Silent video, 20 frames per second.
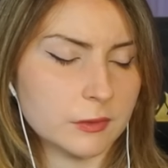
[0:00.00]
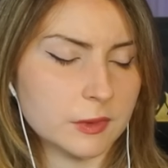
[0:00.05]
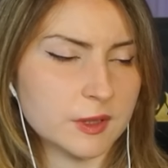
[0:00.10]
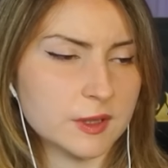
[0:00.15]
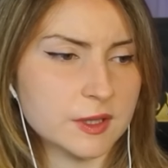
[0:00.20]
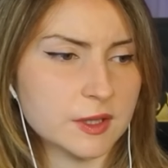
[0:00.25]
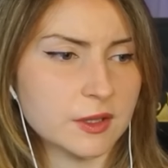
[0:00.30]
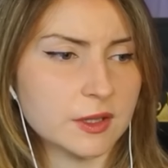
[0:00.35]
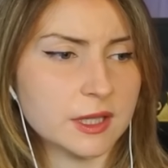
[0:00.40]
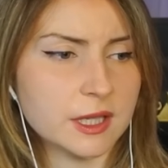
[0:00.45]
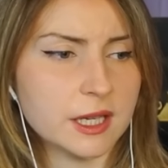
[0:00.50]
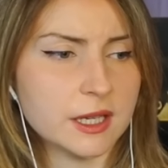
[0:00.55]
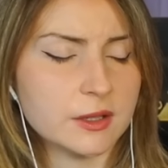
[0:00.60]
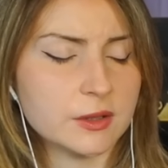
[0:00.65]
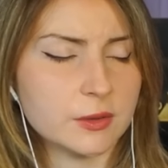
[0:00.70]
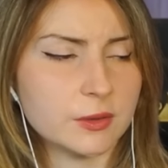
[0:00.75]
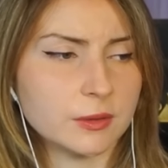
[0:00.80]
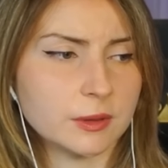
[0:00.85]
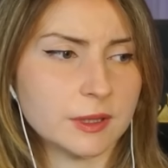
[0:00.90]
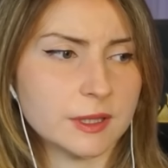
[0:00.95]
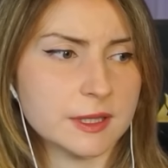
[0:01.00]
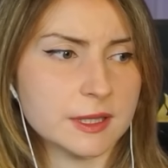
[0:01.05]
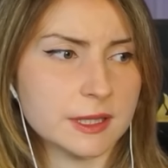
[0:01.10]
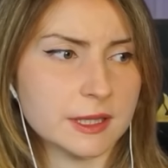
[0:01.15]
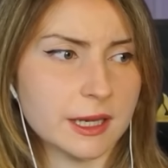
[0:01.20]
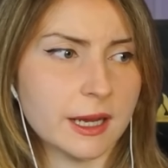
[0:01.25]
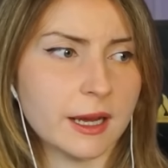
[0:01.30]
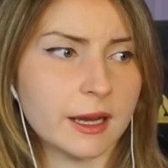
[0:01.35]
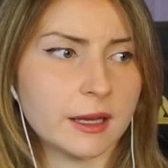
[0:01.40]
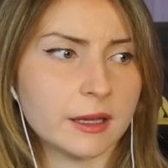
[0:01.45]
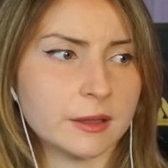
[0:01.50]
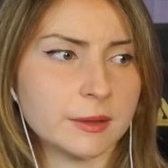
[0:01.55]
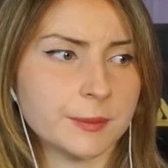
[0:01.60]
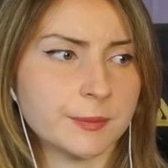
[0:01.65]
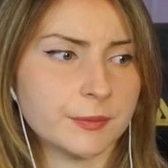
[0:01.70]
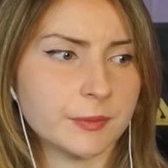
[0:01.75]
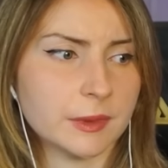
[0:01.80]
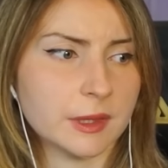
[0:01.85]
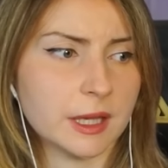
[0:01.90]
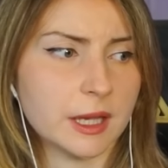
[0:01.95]
It's good that he told his dad.
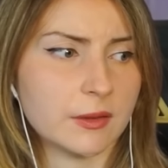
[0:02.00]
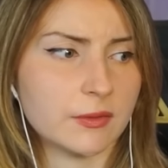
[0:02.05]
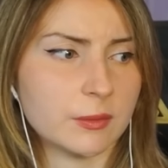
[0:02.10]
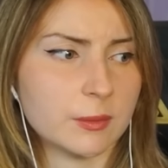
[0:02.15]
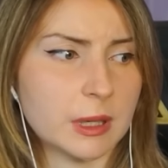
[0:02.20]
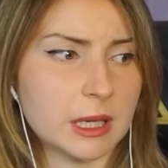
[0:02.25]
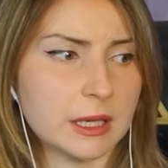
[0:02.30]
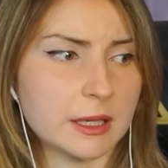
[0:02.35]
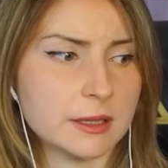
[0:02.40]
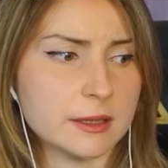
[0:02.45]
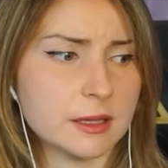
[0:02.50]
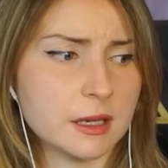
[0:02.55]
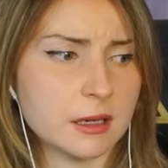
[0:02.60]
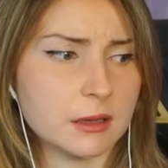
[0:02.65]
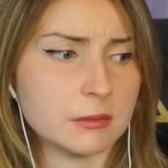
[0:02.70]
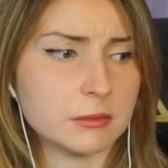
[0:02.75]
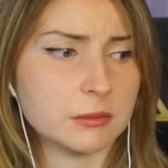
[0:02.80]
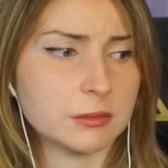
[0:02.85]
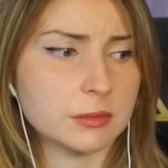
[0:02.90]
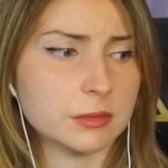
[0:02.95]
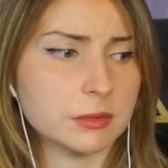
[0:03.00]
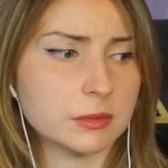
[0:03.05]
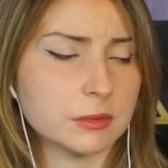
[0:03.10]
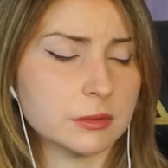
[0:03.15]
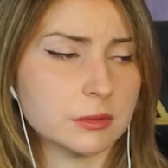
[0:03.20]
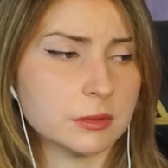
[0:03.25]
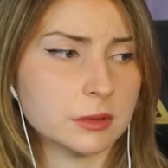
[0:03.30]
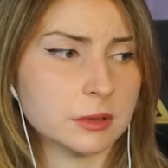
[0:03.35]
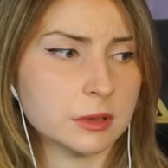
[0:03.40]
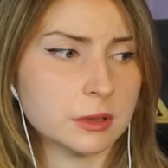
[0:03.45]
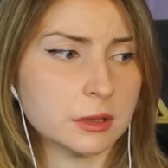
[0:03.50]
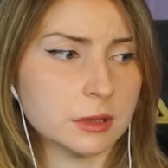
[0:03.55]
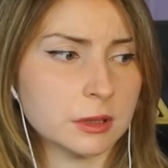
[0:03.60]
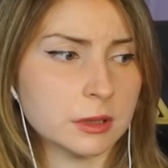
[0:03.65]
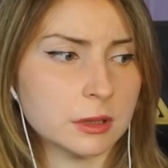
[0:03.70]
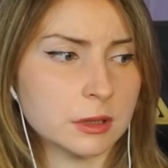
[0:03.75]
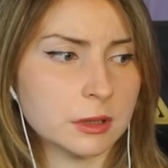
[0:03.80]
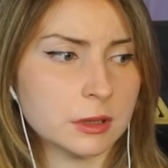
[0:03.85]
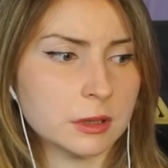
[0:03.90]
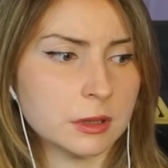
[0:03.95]
He gave him a heads up.
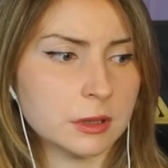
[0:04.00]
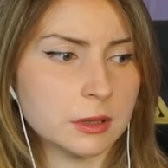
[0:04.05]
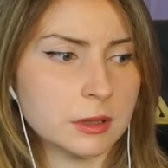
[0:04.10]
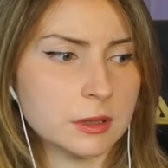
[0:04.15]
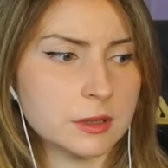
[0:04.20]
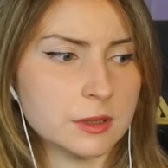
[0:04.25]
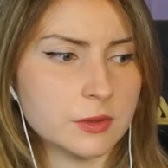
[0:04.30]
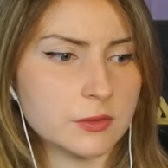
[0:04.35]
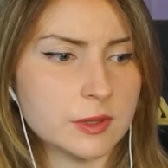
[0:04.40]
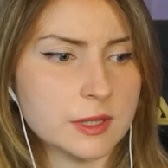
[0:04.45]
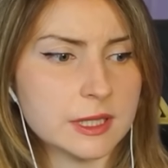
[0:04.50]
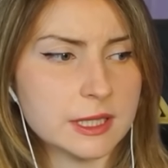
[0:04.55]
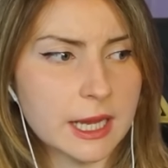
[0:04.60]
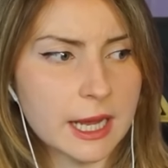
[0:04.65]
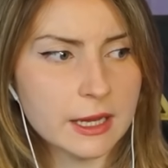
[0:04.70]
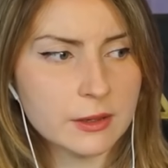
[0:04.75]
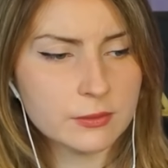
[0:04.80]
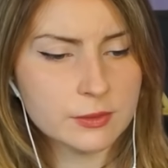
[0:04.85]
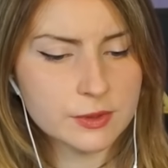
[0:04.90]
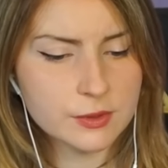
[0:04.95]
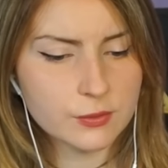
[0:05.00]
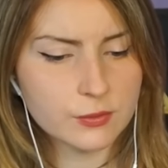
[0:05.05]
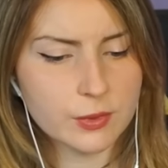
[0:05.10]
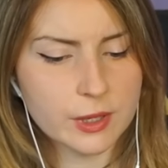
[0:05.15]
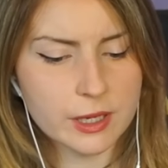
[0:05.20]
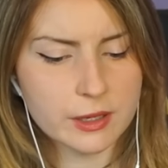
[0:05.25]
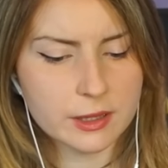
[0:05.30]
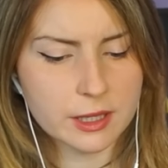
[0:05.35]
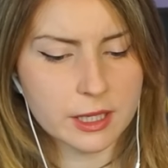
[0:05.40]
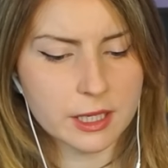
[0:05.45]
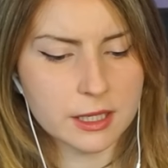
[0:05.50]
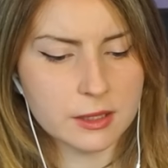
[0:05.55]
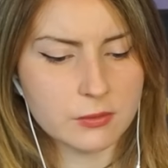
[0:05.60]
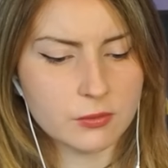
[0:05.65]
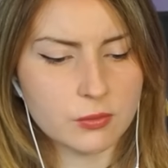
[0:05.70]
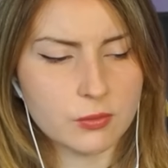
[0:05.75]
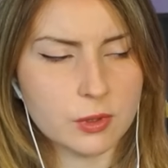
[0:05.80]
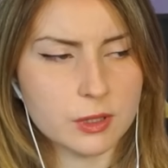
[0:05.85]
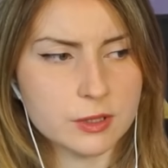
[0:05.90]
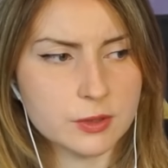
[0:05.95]
So his dad was aware that he
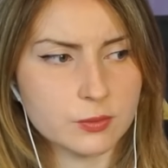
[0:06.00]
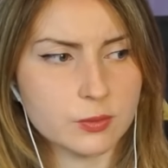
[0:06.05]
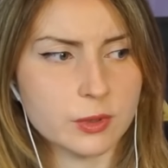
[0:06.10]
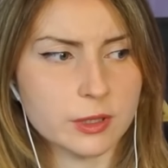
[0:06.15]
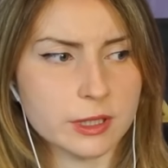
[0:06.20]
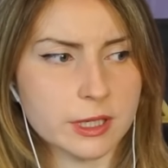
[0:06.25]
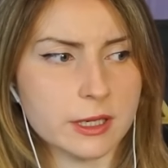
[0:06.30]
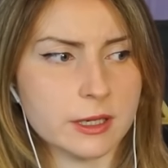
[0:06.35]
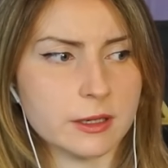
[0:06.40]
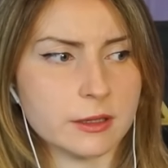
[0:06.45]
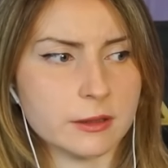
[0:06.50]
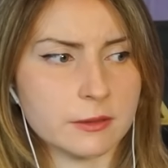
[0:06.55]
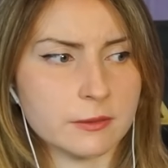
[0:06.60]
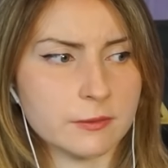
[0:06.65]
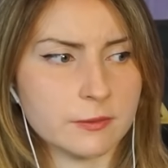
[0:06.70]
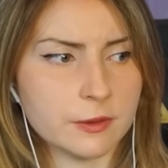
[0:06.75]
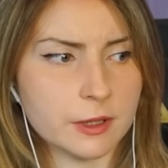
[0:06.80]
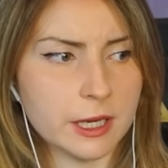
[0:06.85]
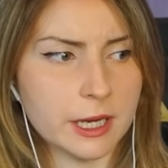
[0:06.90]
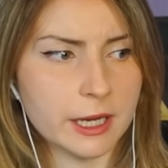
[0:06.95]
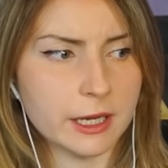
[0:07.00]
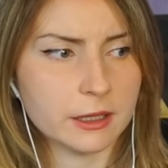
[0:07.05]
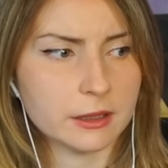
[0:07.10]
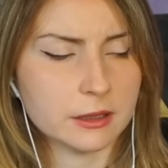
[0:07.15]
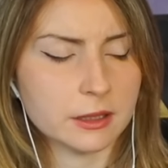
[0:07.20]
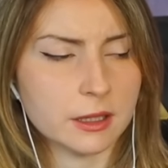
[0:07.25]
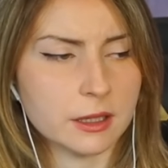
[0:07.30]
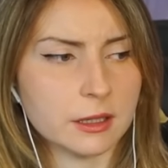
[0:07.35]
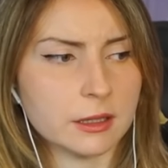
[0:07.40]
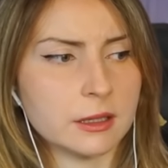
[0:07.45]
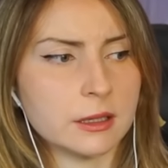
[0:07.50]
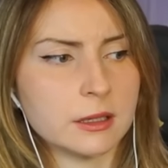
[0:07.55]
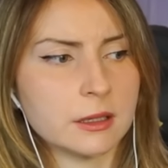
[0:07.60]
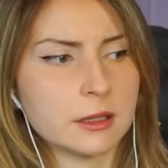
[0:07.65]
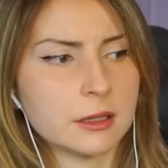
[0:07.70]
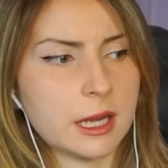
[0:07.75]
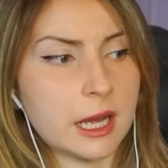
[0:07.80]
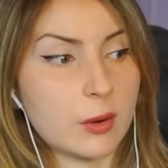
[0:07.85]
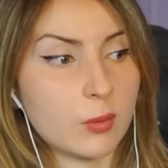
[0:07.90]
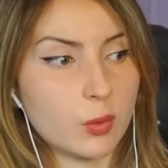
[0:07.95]
was working for Hector
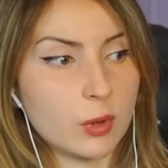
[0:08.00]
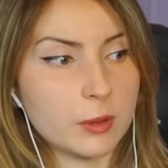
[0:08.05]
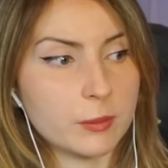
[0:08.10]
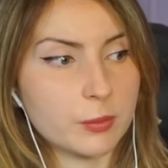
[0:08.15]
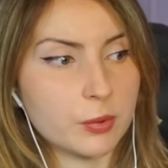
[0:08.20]
at one